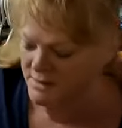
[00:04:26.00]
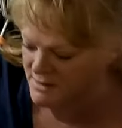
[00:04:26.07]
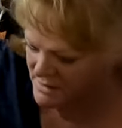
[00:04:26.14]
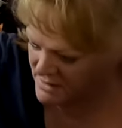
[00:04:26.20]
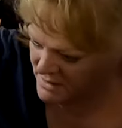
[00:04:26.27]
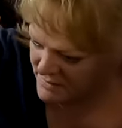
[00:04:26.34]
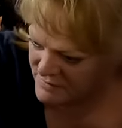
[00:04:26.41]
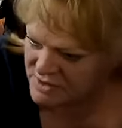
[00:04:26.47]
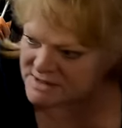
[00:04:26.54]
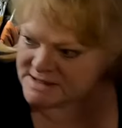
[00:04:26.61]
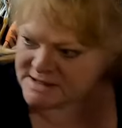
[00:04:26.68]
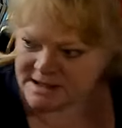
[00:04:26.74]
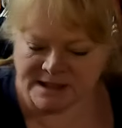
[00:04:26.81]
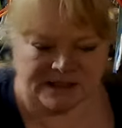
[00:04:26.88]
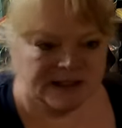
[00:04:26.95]
Steve just
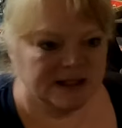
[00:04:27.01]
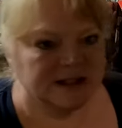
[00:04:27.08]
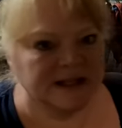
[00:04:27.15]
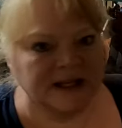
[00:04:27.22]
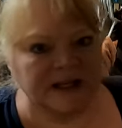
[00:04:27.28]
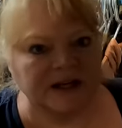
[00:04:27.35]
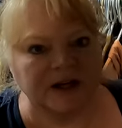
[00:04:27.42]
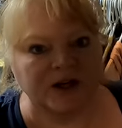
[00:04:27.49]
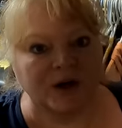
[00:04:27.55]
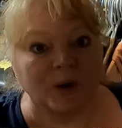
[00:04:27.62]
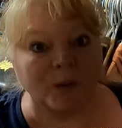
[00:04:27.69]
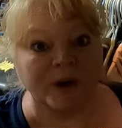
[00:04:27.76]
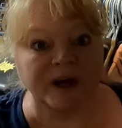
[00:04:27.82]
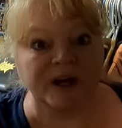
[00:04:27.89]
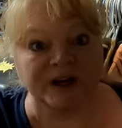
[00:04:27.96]
said that they are
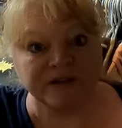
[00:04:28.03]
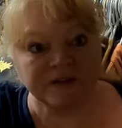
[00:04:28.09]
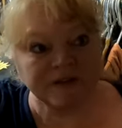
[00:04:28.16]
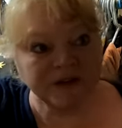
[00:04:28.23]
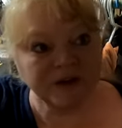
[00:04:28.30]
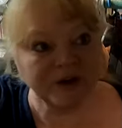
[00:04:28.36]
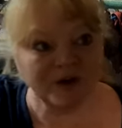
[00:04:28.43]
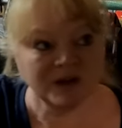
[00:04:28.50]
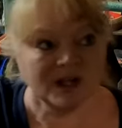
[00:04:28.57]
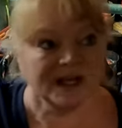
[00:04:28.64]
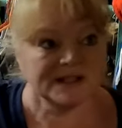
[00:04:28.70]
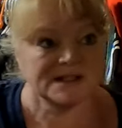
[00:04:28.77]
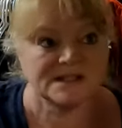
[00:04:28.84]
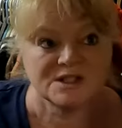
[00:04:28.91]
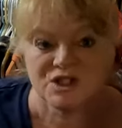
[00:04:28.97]
aware of the no light